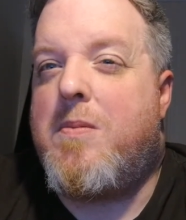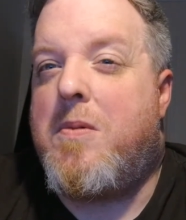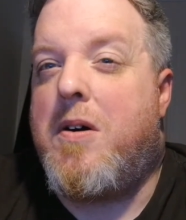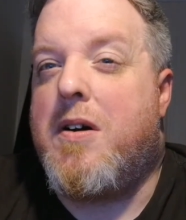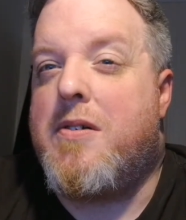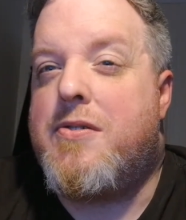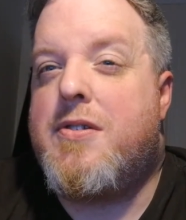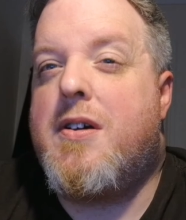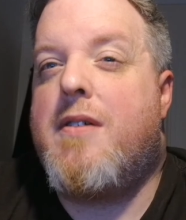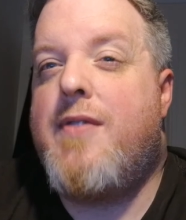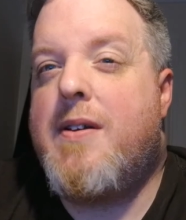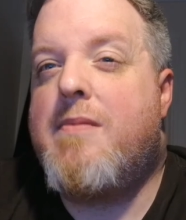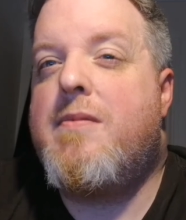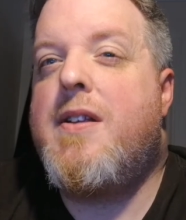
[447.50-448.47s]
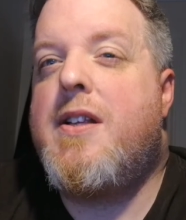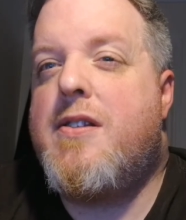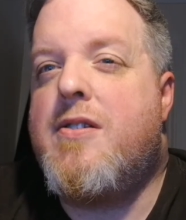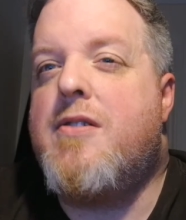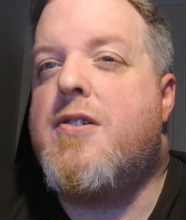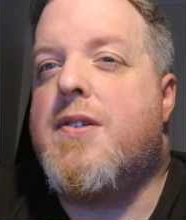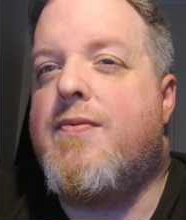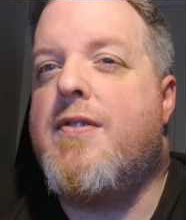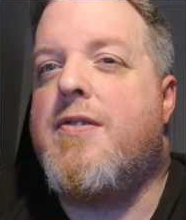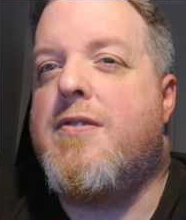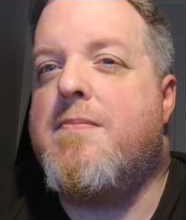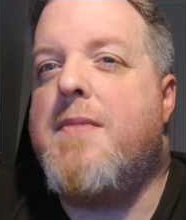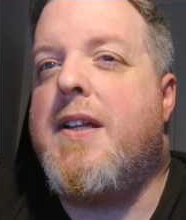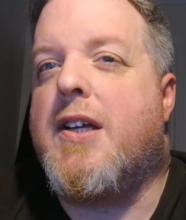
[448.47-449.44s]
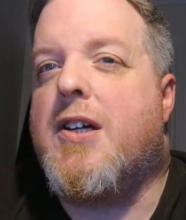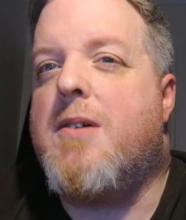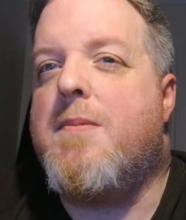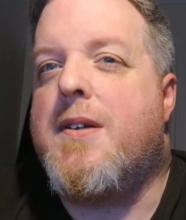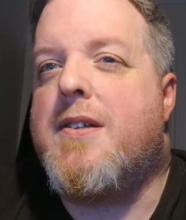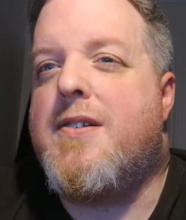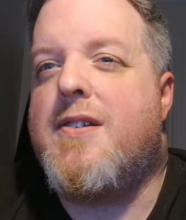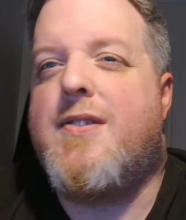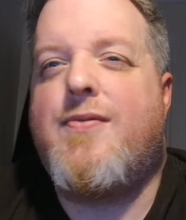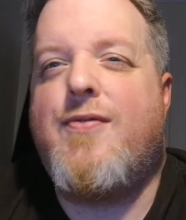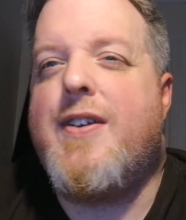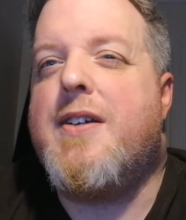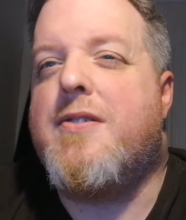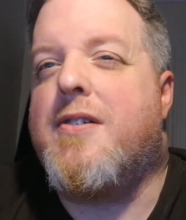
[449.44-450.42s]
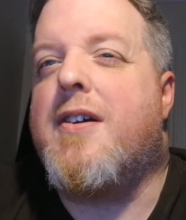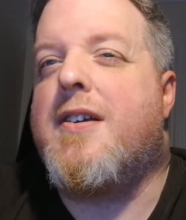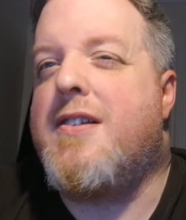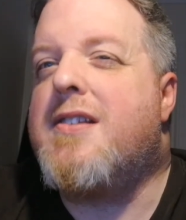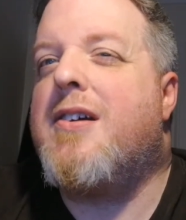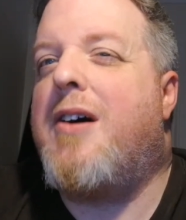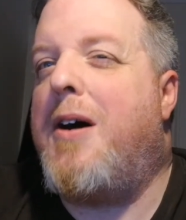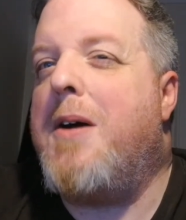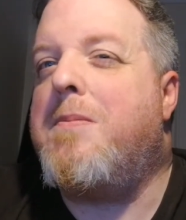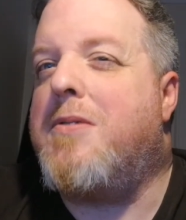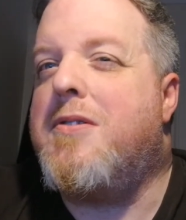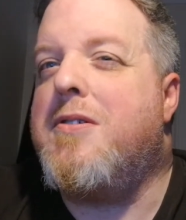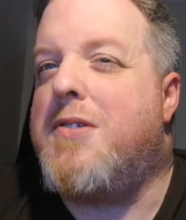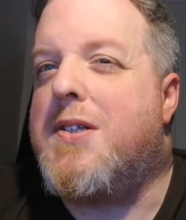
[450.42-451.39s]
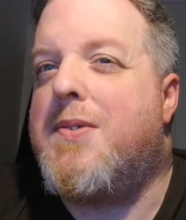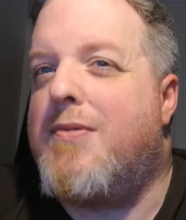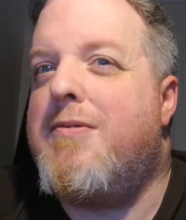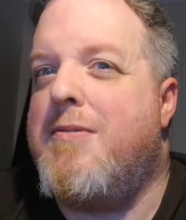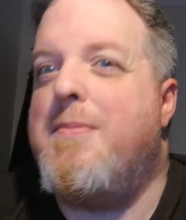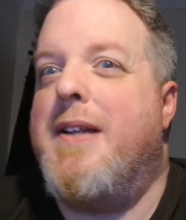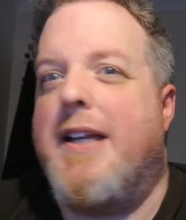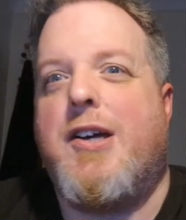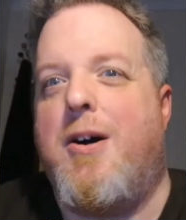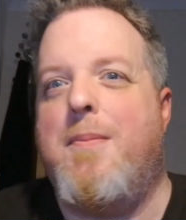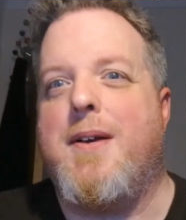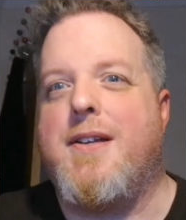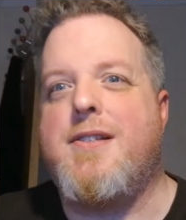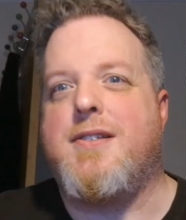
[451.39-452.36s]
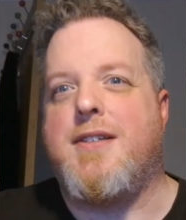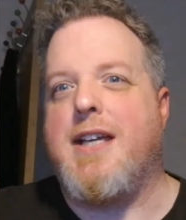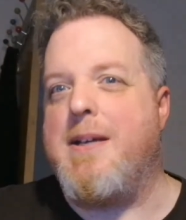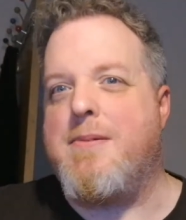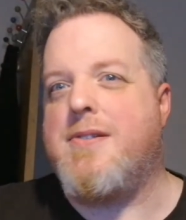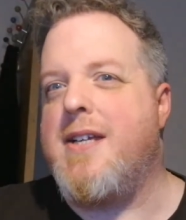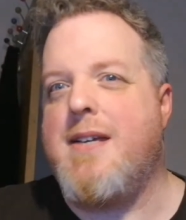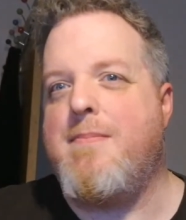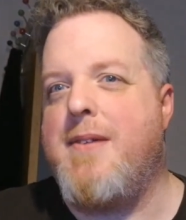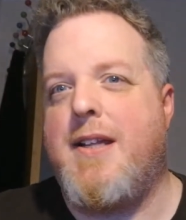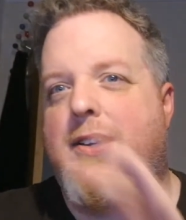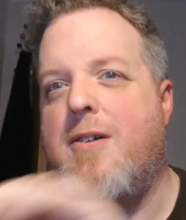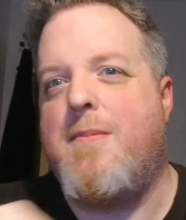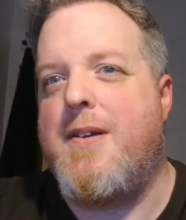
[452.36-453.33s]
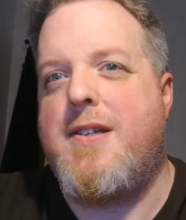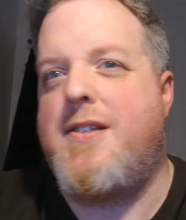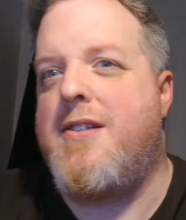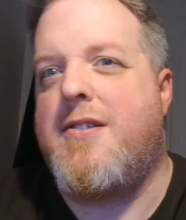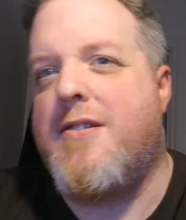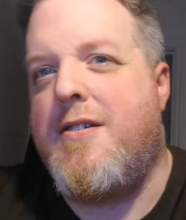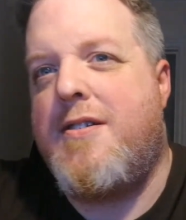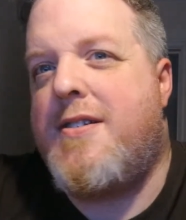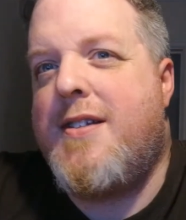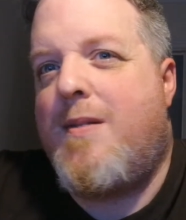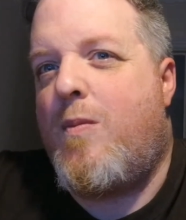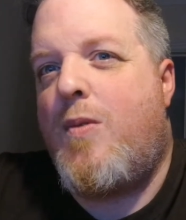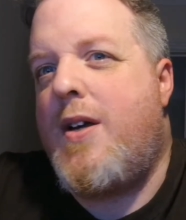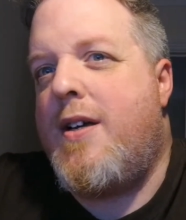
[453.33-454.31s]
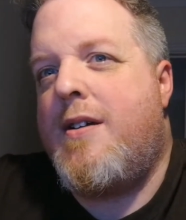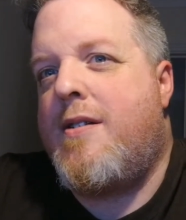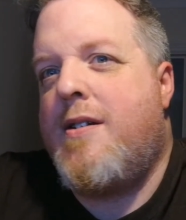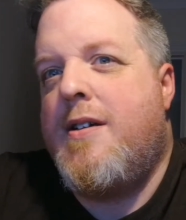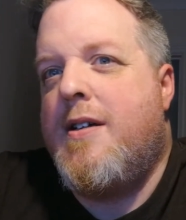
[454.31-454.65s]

while, so I think we need to do something with some mini comics. Just feels like it's time to do something with mini comics. I keep saying mini comics, it's starting to sound weird.